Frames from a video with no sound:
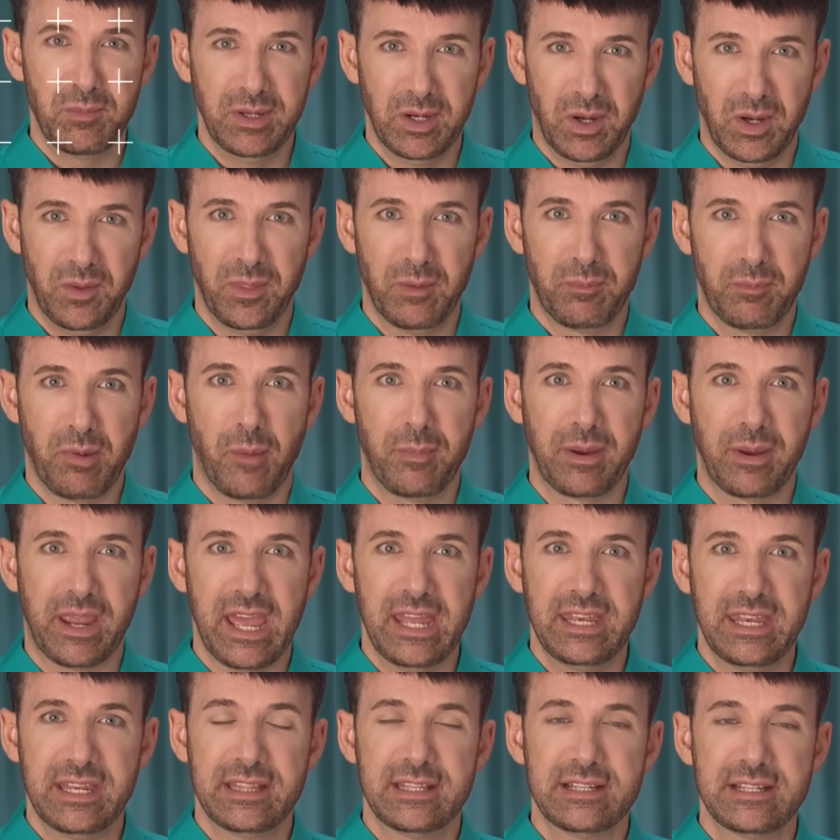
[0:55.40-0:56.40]
beyond the
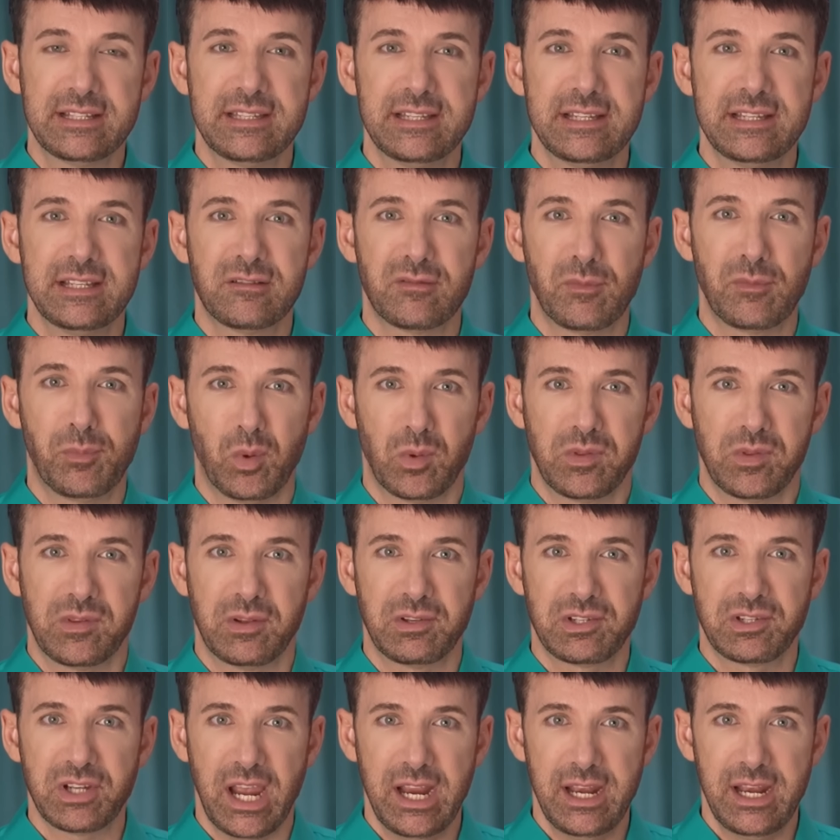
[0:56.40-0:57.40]
propaganda. This is Reports
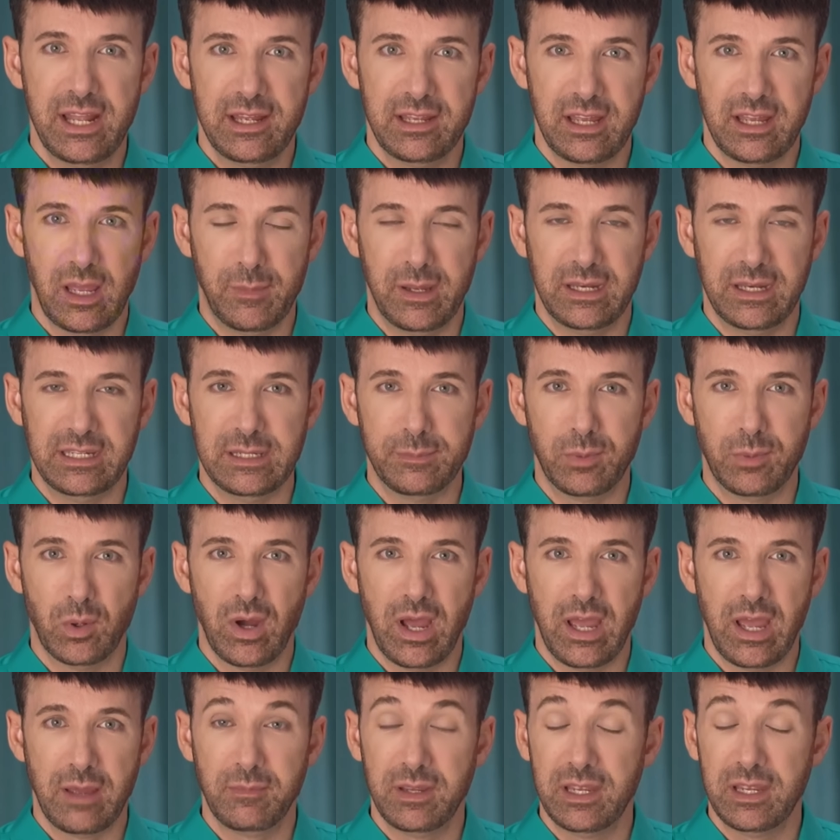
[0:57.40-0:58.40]
on China. I'm Andy
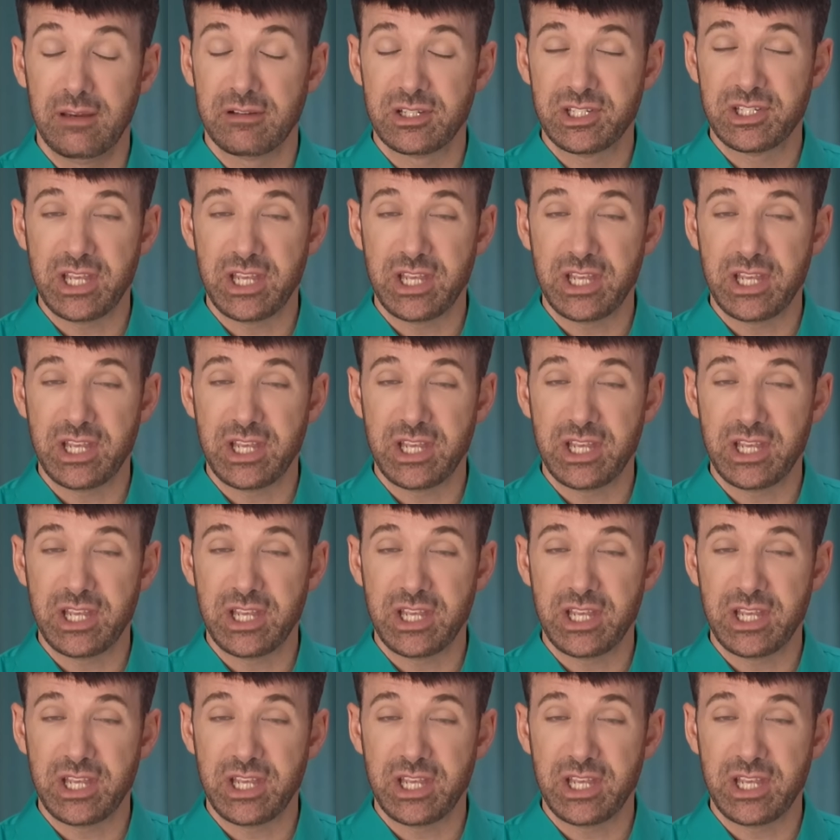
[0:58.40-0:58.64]
Boreham here